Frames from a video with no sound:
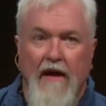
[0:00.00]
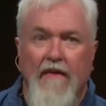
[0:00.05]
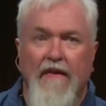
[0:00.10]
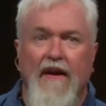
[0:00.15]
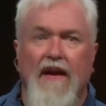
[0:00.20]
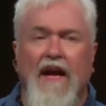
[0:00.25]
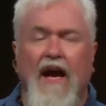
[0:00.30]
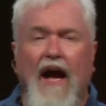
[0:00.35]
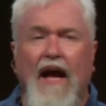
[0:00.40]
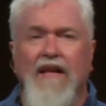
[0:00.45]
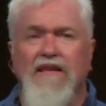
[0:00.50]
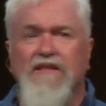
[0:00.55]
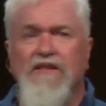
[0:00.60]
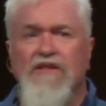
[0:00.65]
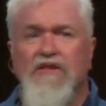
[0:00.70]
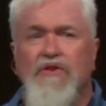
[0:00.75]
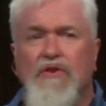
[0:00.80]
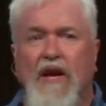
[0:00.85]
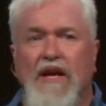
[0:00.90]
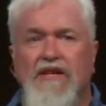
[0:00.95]
The
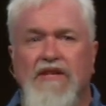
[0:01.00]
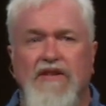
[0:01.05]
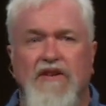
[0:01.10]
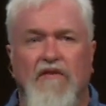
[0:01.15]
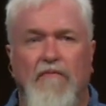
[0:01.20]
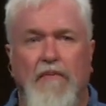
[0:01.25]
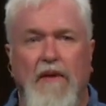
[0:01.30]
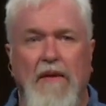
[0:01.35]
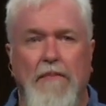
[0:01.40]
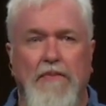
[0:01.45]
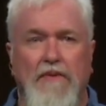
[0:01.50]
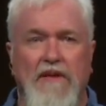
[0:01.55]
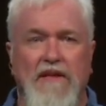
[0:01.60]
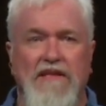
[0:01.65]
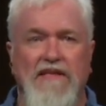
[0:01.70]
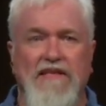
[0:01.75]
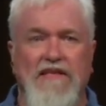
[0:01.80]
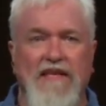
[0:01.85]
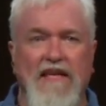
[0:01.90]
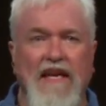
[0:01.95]
concentration of people
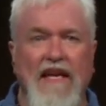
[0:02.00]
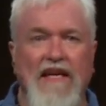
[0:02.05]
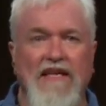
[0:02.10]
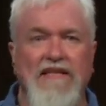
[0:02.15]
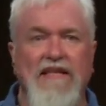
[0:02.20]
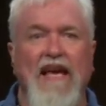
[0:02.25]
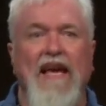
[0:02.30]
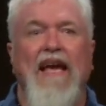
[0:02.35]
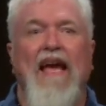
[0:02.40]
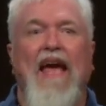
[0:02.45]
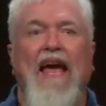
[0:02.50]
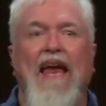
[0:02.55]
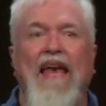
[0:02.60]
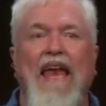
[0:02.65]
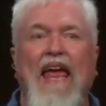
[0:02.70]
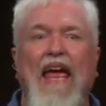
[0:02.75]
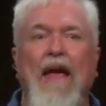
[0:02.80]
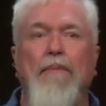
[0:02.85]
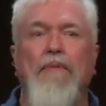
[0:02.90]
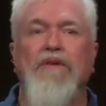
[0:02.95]
in cities
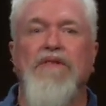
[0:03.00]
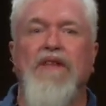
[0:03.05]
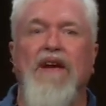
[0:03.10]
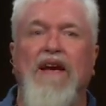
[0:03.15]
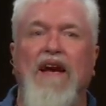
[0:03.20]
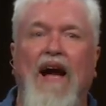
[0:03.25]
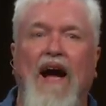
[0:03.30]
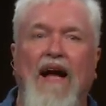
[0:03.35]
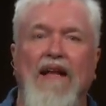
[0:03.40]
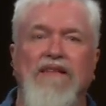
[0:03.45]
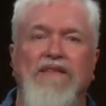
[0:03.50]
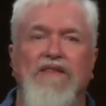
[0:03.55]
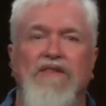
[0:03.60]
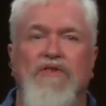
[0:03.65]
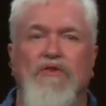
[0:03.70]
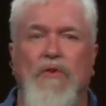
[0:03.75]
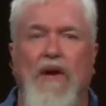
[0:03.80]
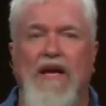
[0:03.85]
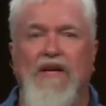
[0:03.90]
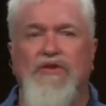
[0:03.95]
enabled the
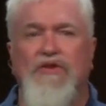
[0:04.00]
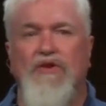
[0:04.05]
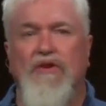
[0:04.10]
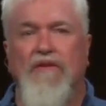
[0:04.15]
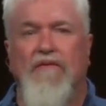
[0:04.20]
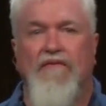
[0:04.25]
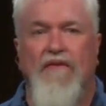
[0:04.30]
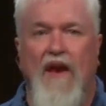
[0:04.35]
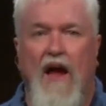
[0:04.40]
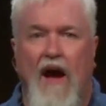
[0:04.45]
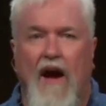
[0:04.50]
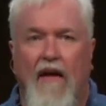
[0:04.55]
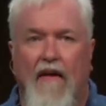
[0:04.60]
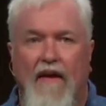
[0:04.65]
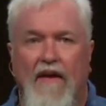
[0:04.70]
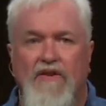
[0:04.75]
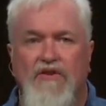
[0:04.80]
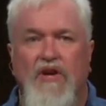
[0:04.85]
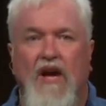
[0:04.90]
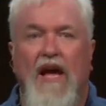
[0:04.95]
concentration of
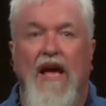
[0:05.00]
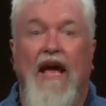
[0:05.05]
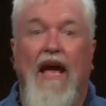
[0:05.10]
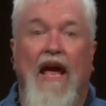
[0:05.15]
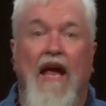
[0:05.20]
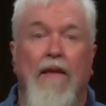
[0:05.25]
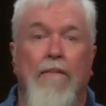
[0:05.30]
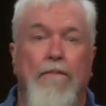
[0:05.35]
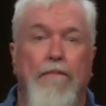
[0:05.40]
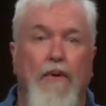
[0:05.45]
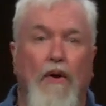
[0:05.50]
knowledge and